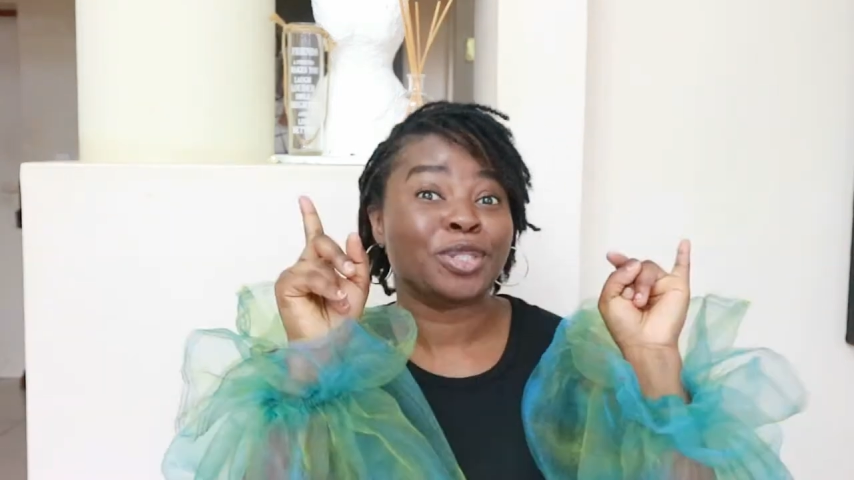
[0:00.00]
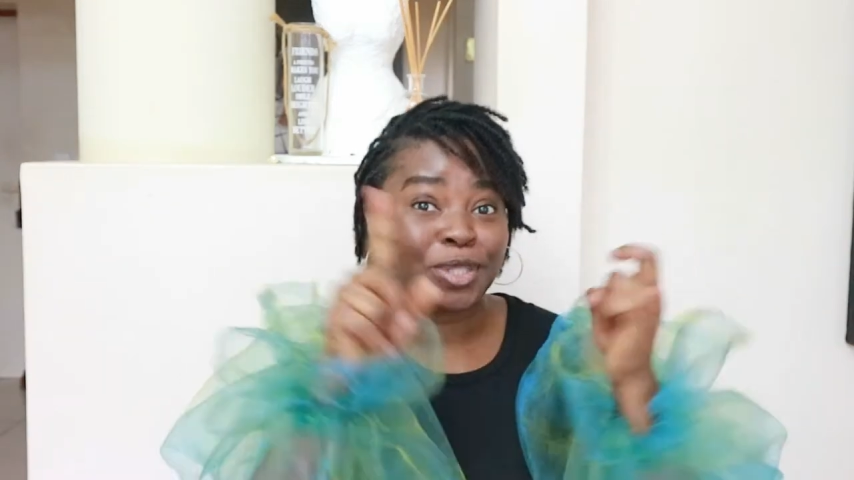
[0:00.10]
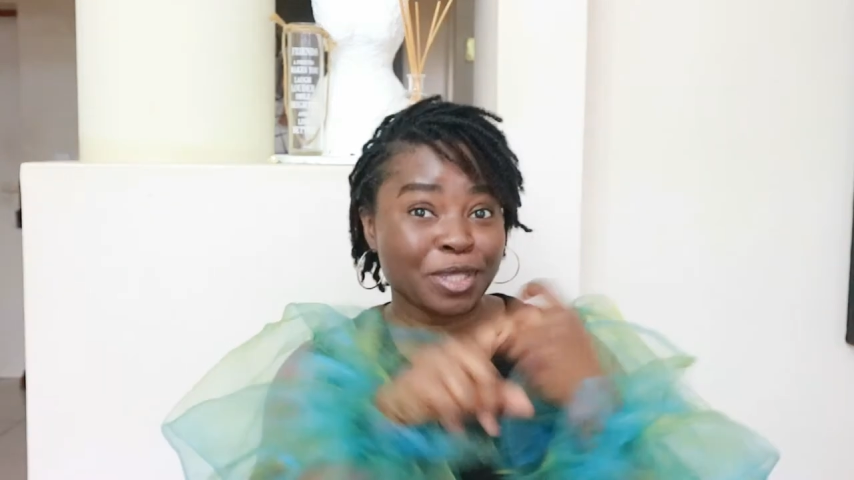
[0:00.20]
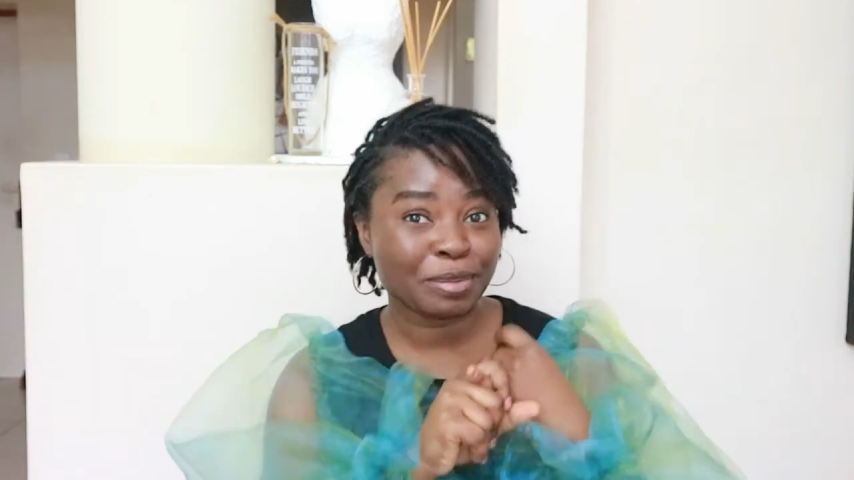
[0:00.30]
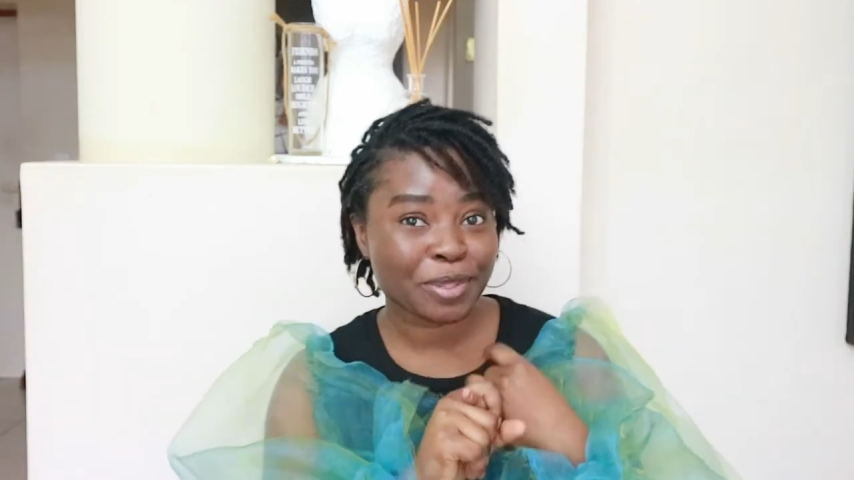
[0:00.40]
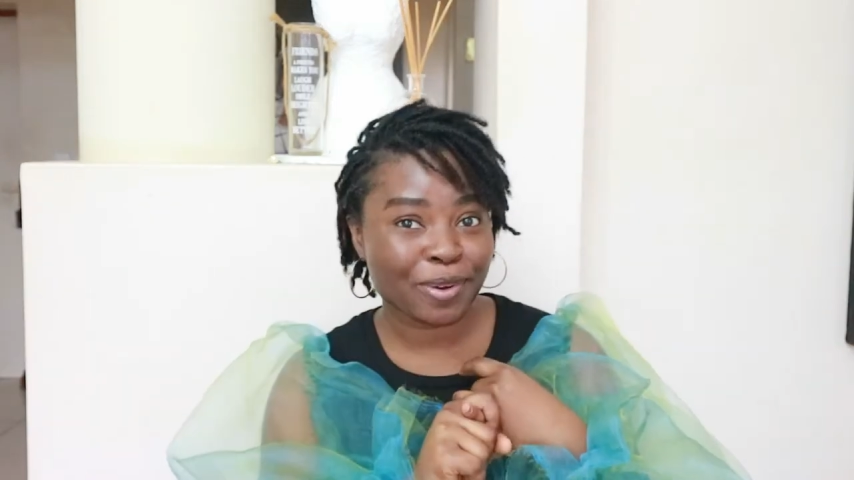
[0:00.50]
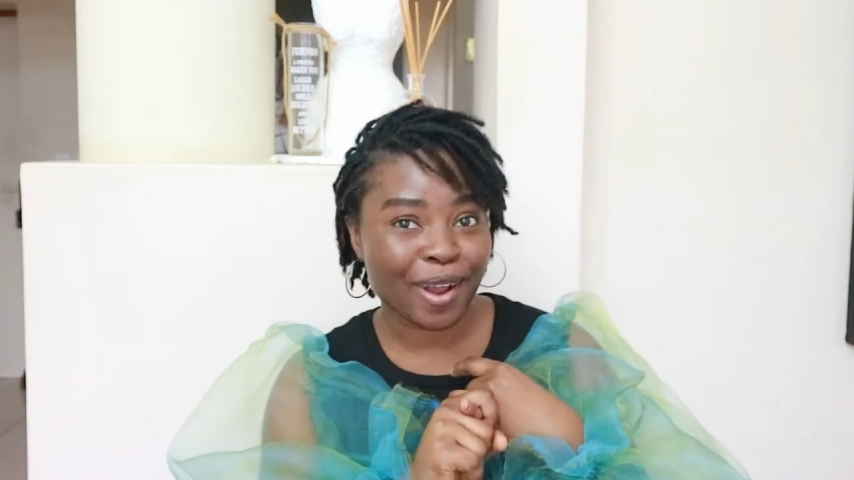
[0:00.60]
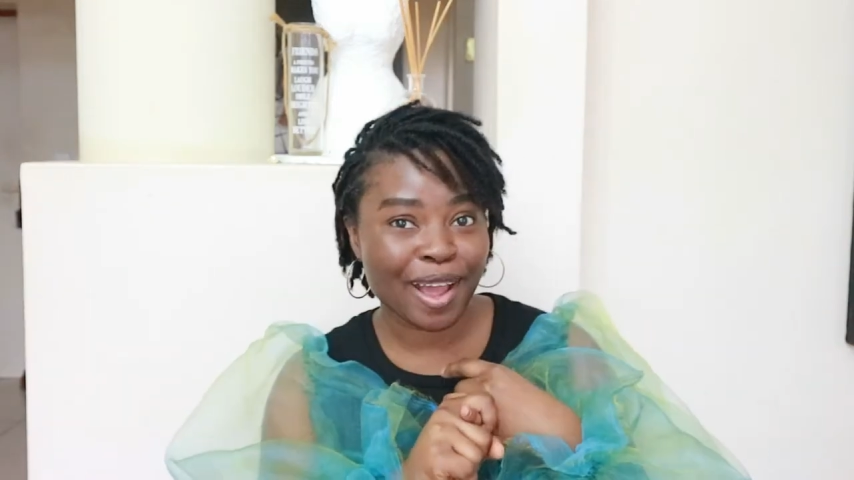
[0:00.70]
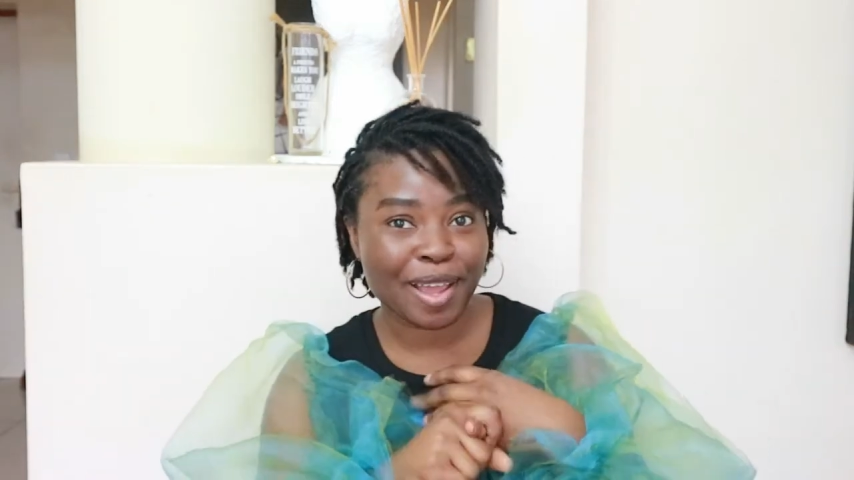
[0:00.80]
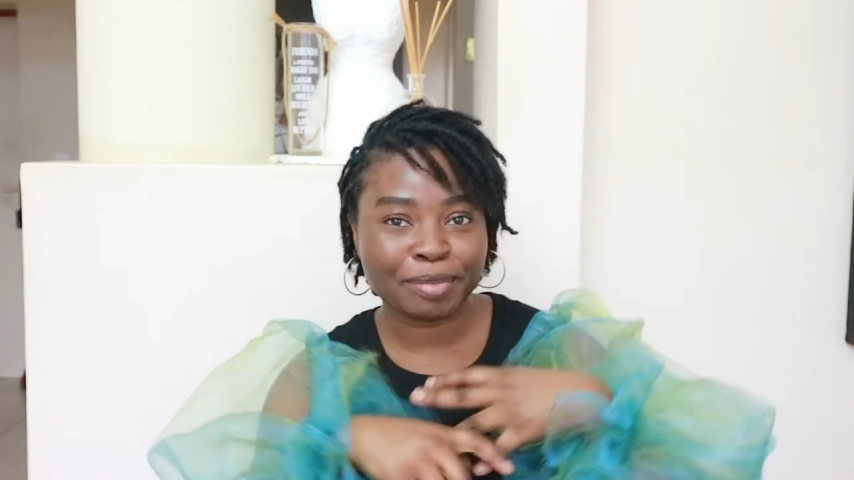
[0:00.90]
do
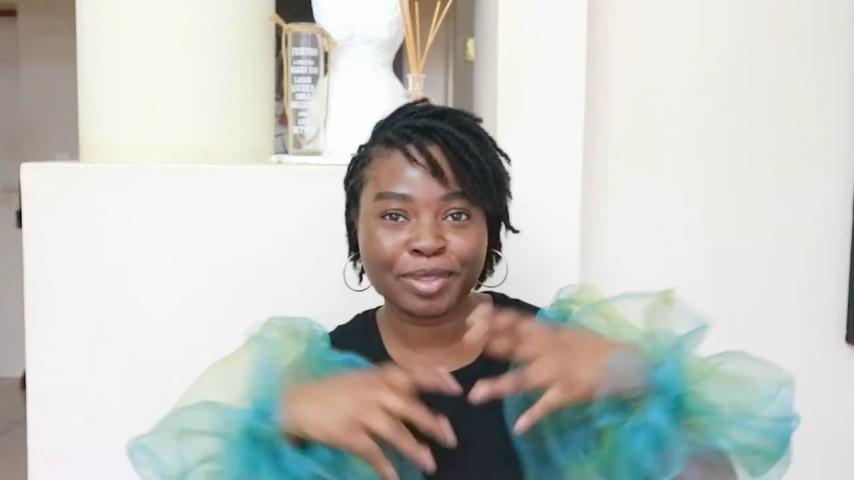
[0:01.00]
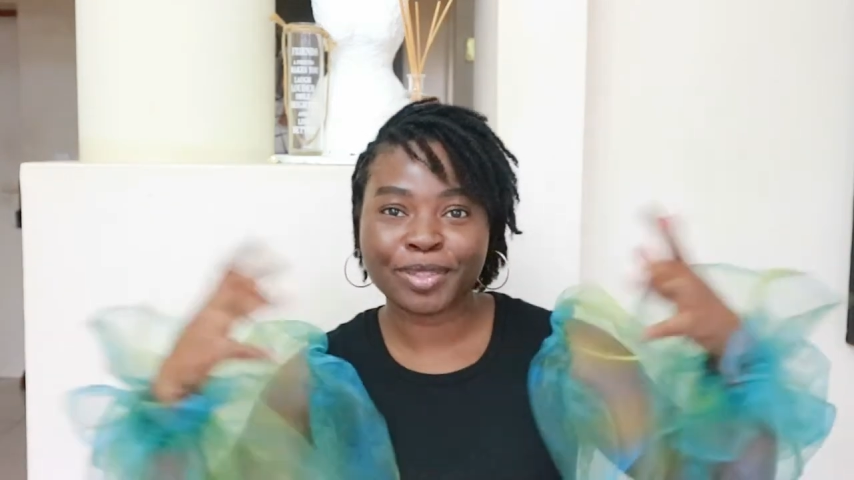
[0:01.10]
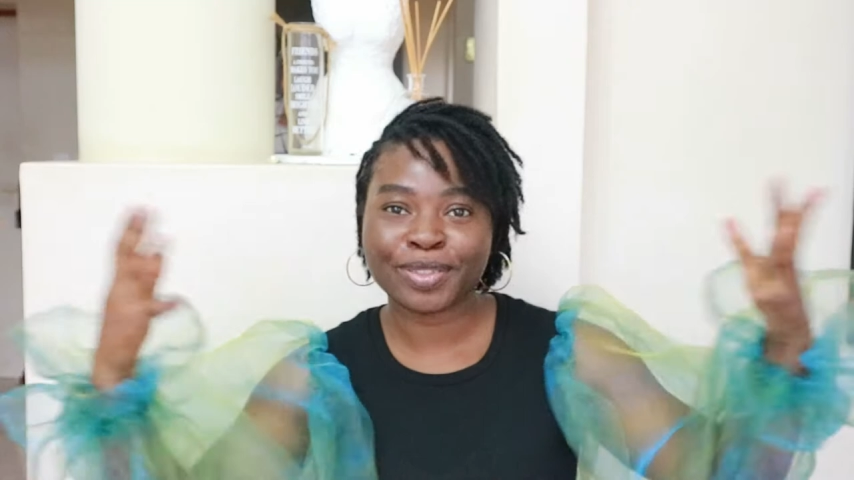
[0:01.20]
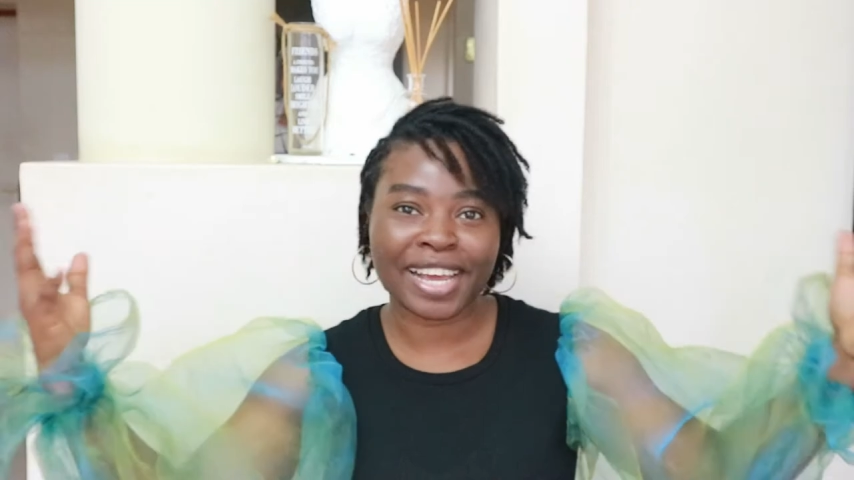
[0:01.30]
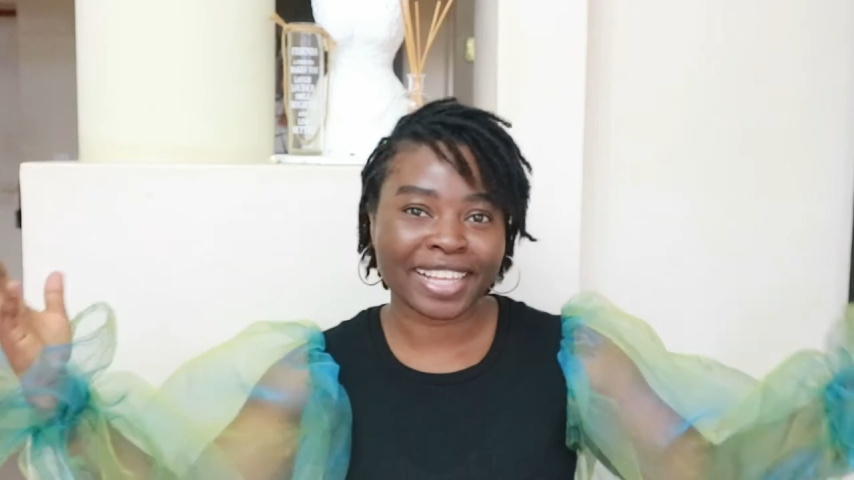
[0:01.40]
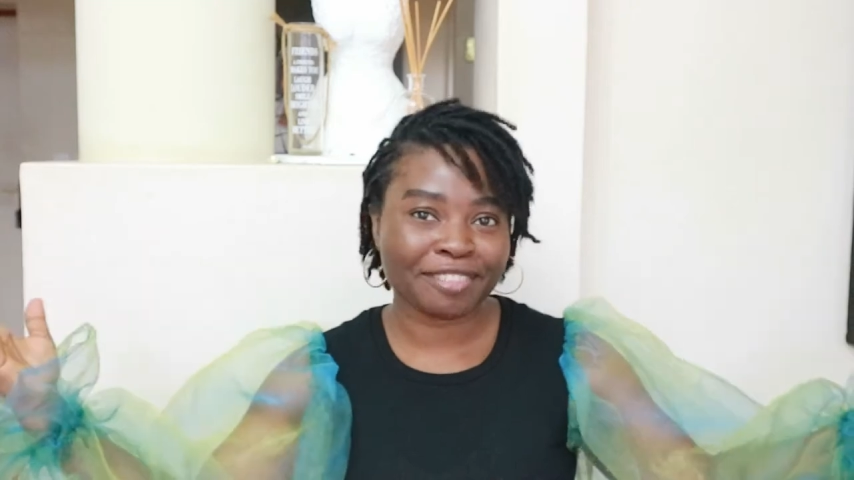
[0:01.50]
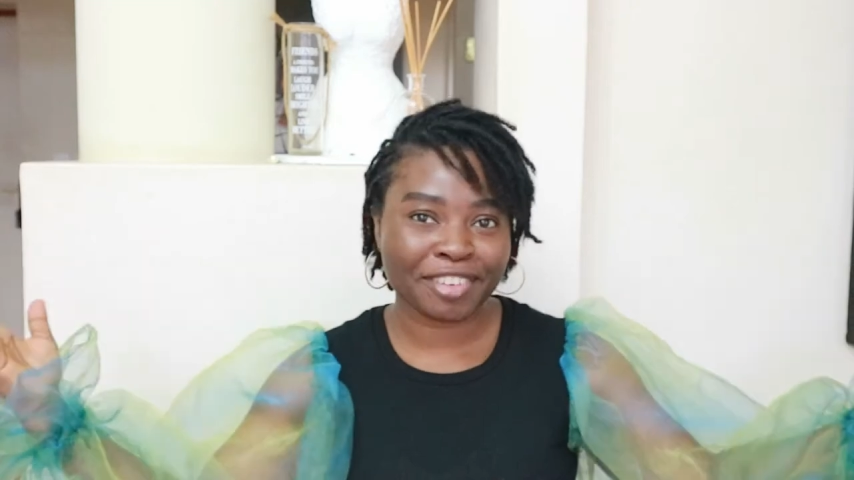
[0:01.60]
subscribe do like the